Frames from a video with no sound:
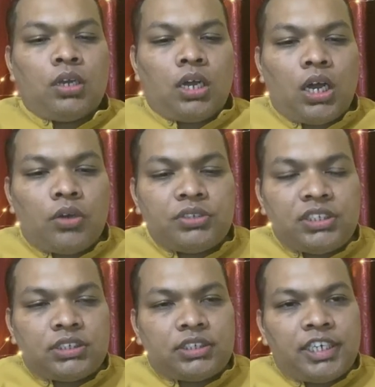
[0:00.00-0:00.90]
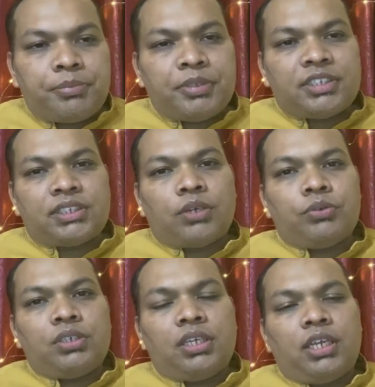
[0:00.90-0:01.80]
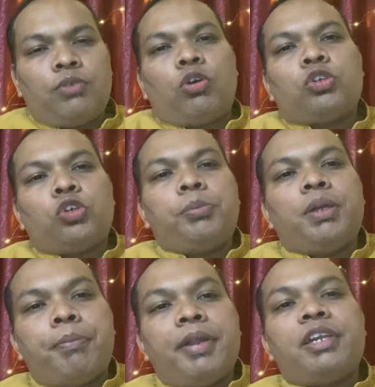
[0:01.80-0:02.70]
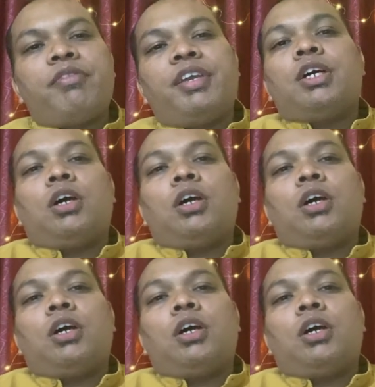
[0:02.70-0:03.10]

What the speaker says: how these statements sound and what could be a better way